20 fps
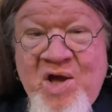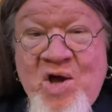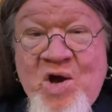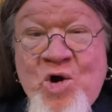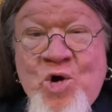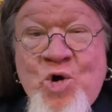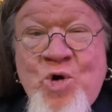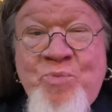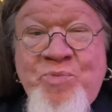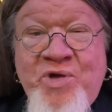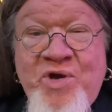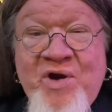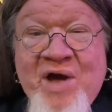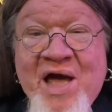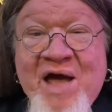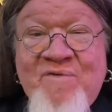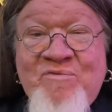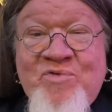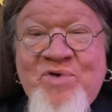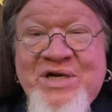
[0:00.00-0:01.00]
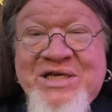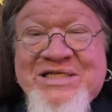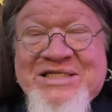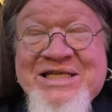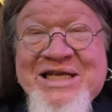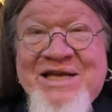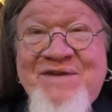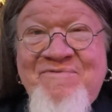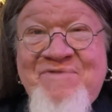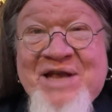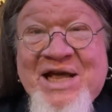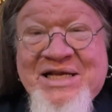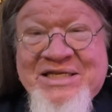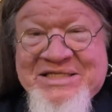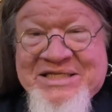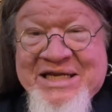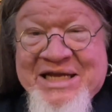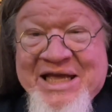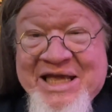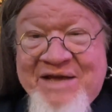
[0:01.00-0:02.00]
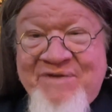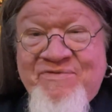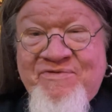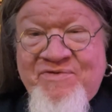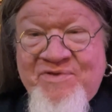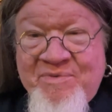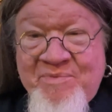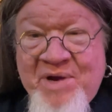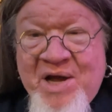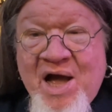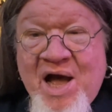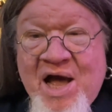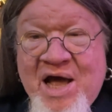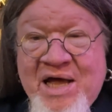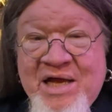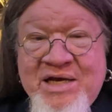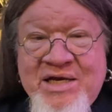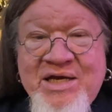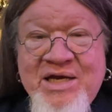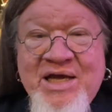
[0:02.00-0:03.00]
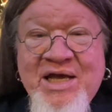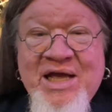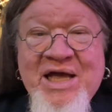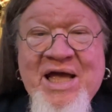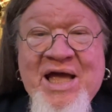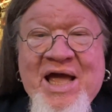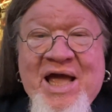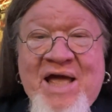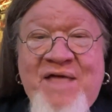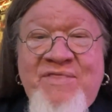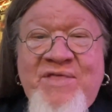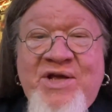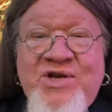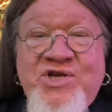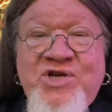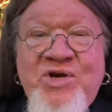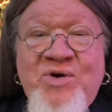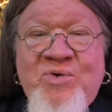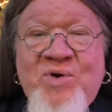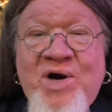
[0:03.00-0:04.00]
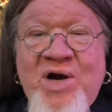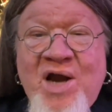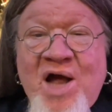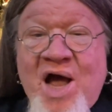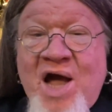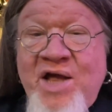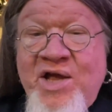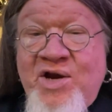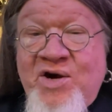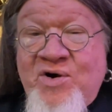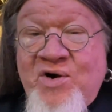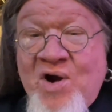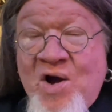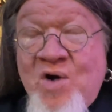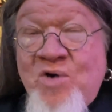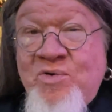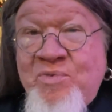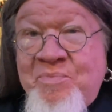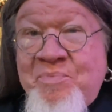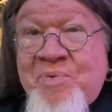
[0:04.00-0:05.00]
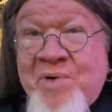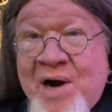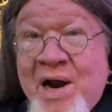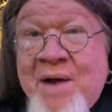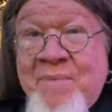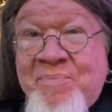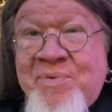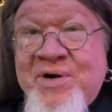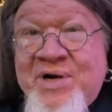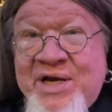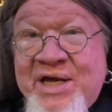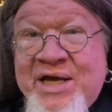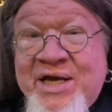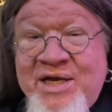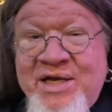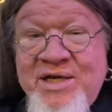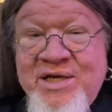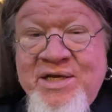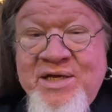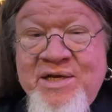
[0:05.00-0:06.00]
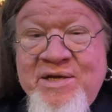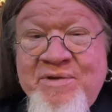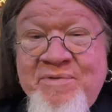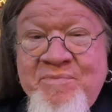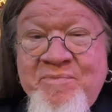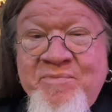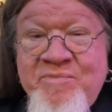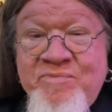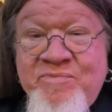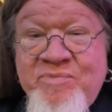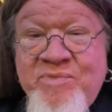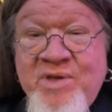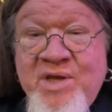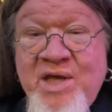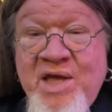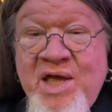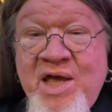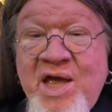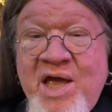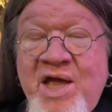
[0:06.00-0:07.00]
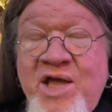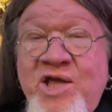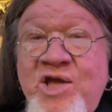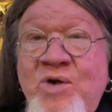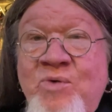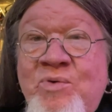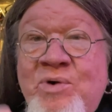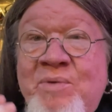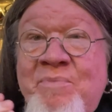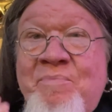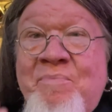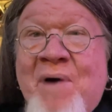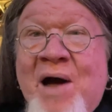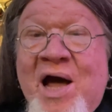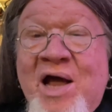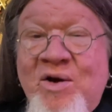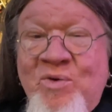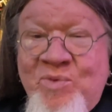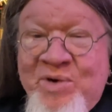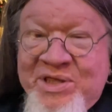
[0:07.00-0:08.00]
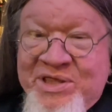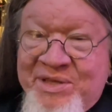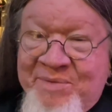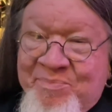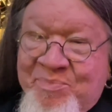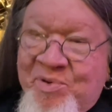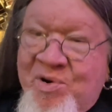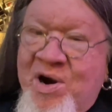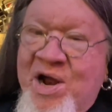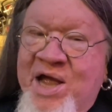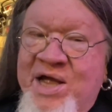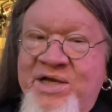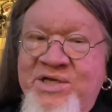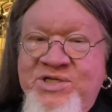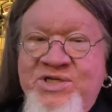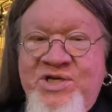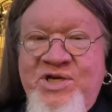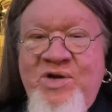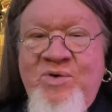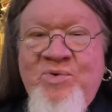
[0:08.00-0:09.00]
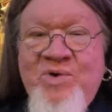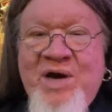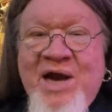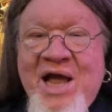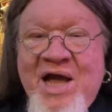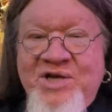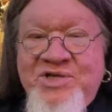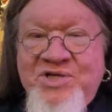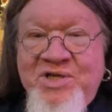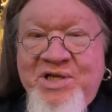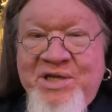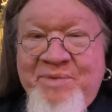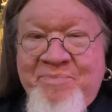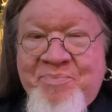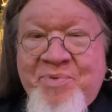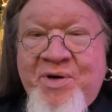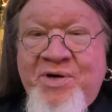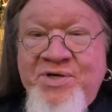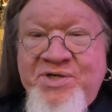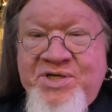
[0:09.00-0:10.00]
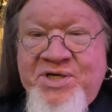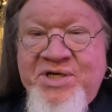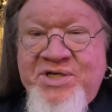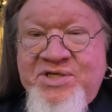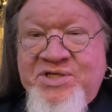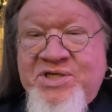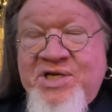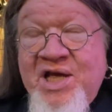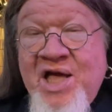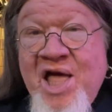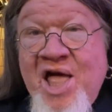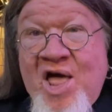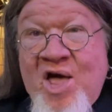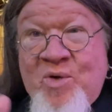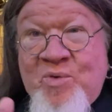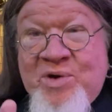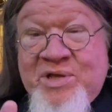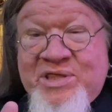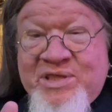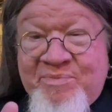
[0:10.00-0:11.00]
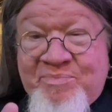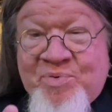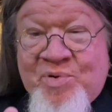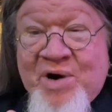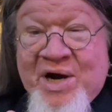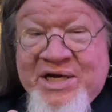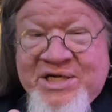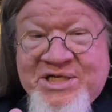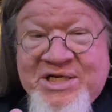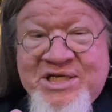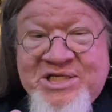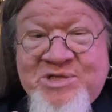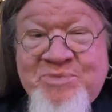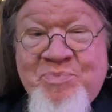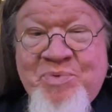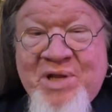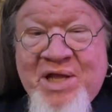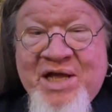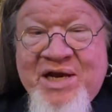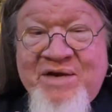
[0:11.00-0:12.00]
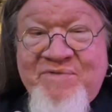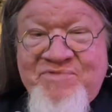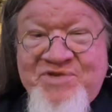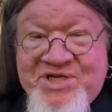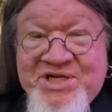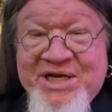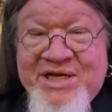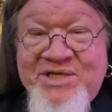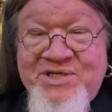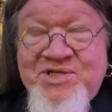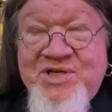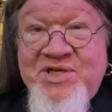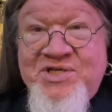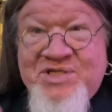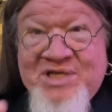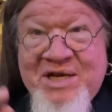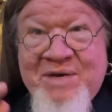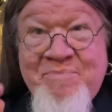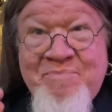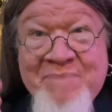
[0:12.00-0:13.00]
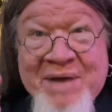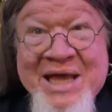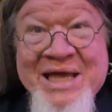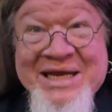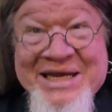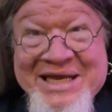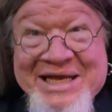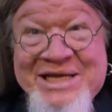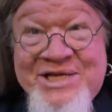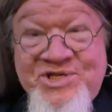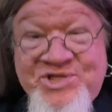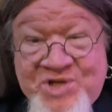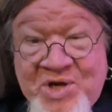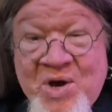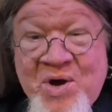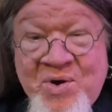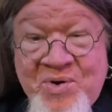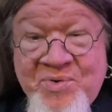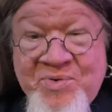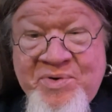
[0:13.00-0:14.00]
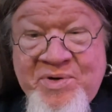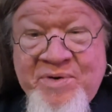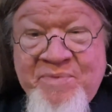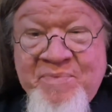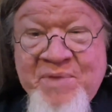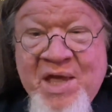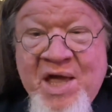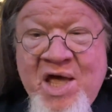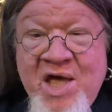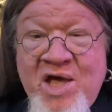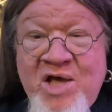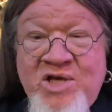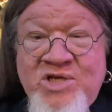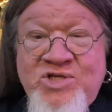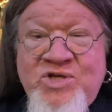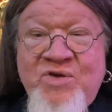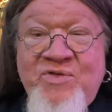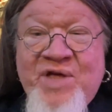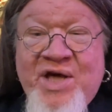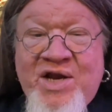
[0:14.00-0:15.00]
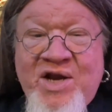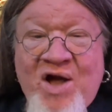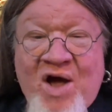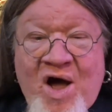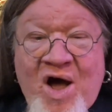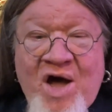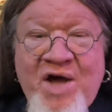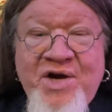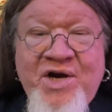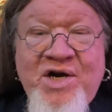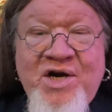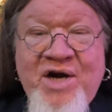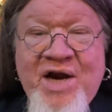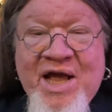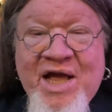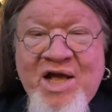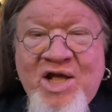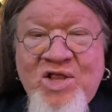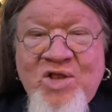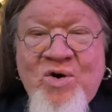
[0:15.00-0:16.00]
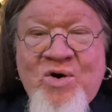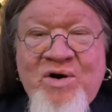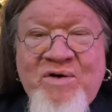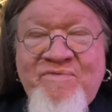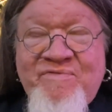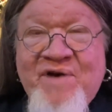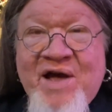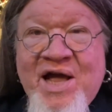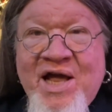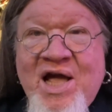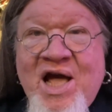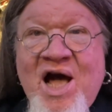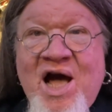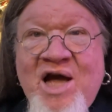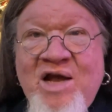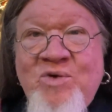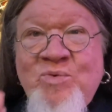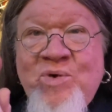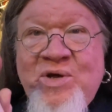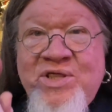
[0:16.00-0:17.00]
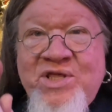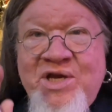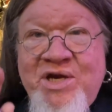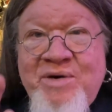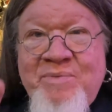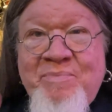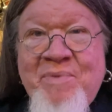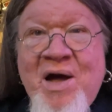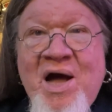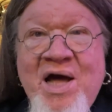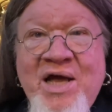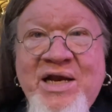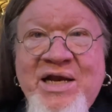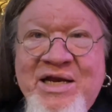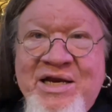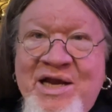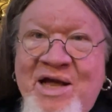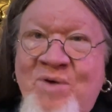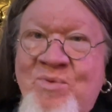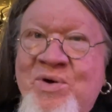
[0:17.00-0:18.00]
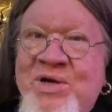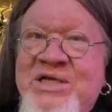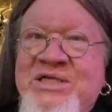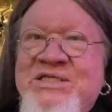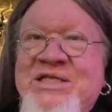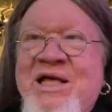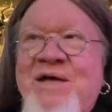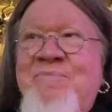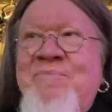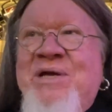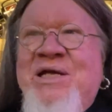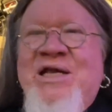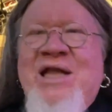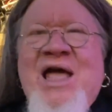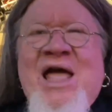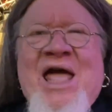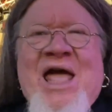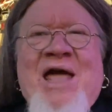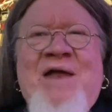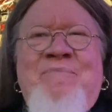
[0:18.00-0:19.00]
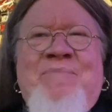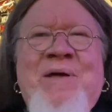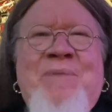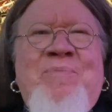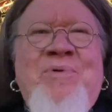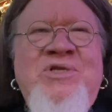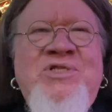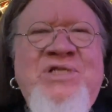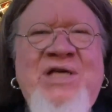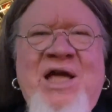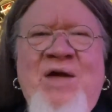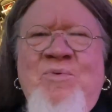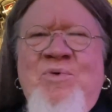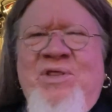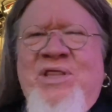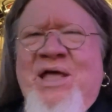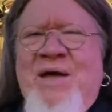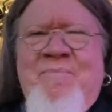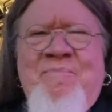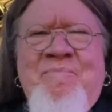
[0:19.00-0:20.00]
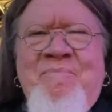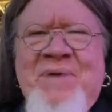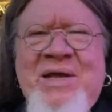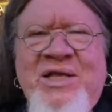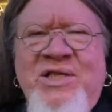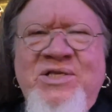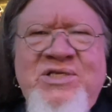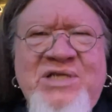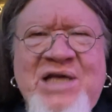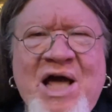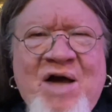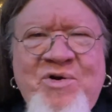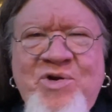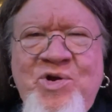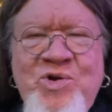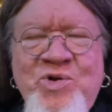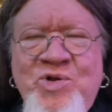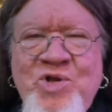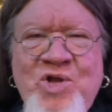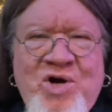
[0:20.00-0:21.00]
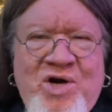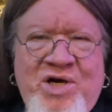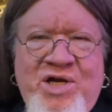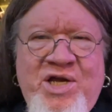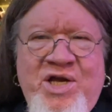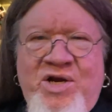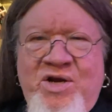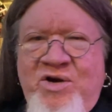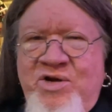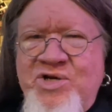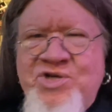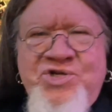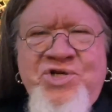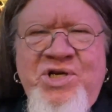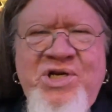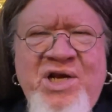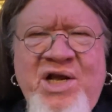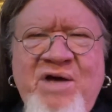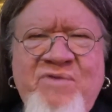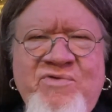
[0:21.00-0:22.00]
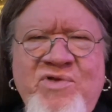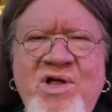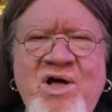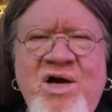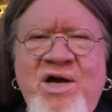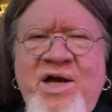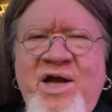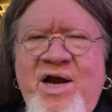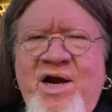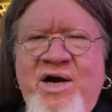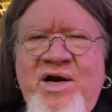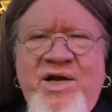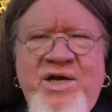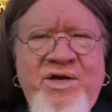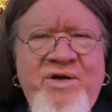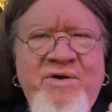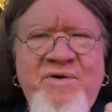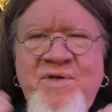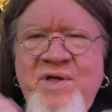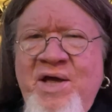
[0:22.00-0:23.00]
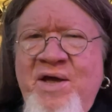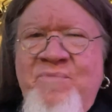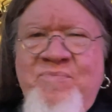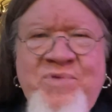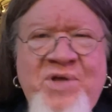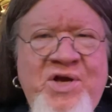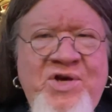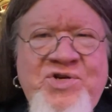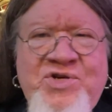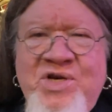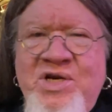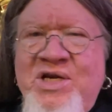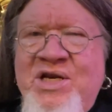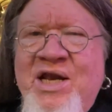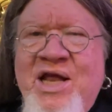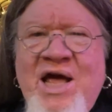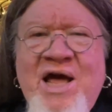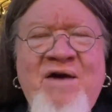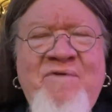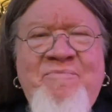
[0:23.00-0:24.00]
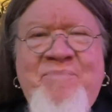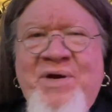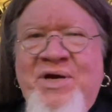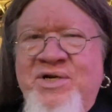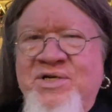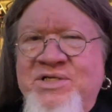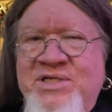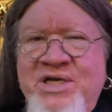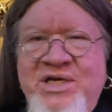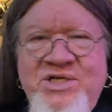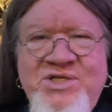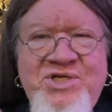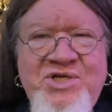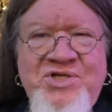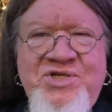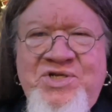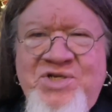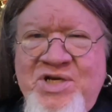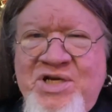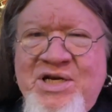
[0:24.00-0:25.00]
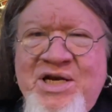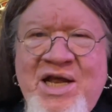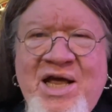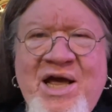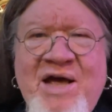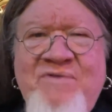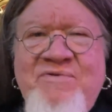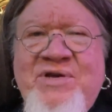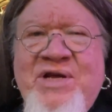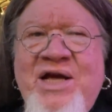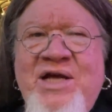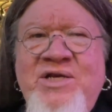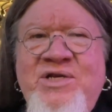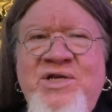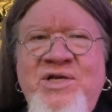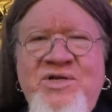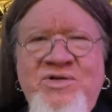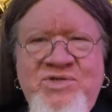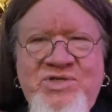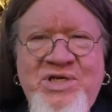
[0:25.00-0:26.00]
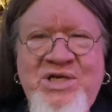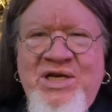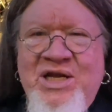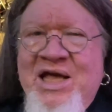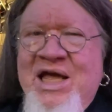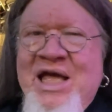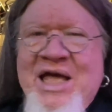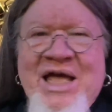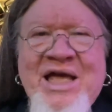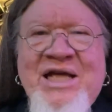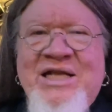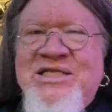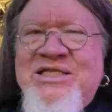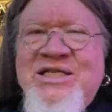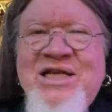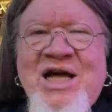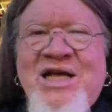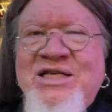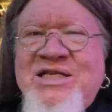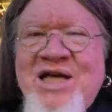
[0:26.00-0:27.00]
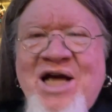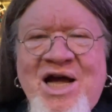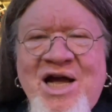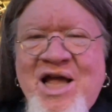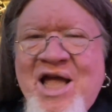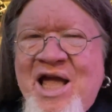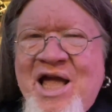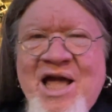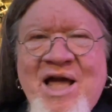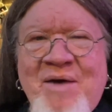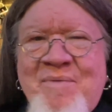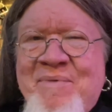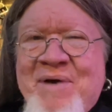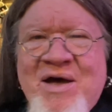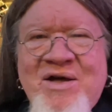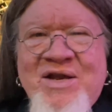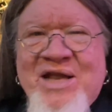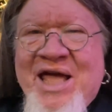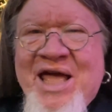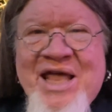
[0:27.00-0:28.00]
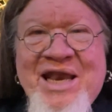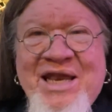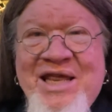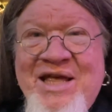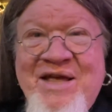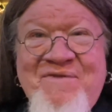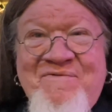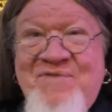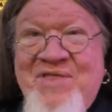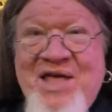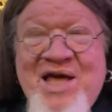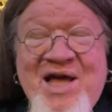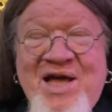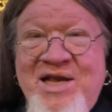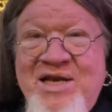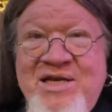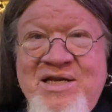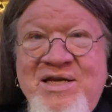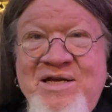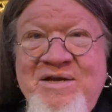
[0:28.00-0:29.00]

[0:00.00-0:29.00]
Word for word: whom you have received as a gift from God, and that you are not your own property? You were bought with a price. You were actually purchased with the precious blood of Jesus and made his own. So then honor and glorify God with your body. Now, what does that mean? And people say, well, that means how you look. You know, you shouldn't have long hair. You, you shouldn't have piercings. You shouldn't have tattoos. And it's not talking about any of that.